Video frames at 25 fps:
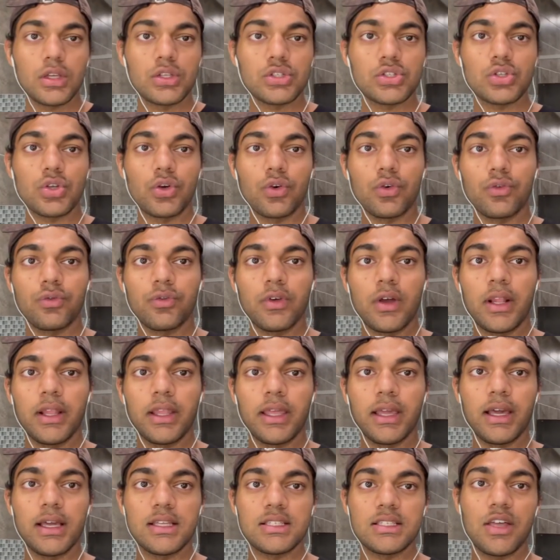so
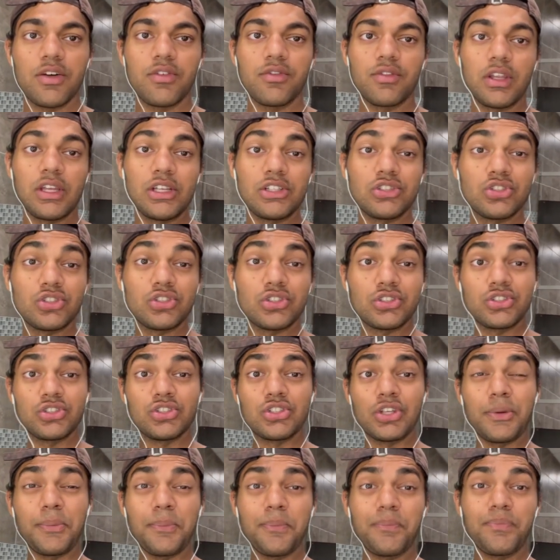finally guys I've reached
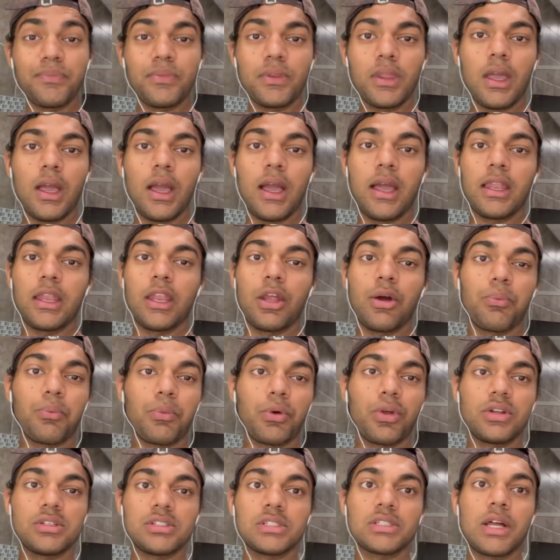gym and now I'm
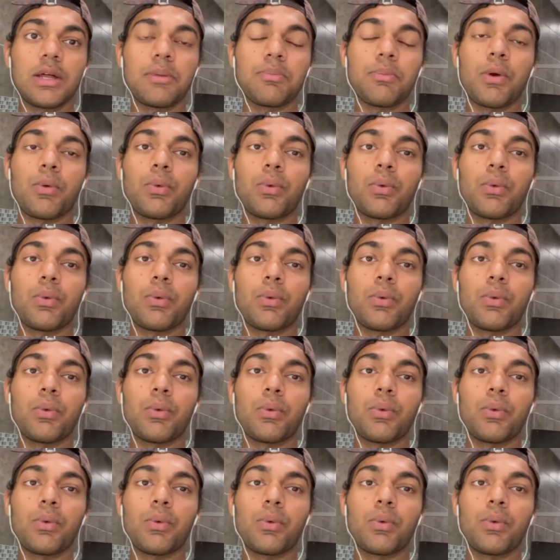gonna start my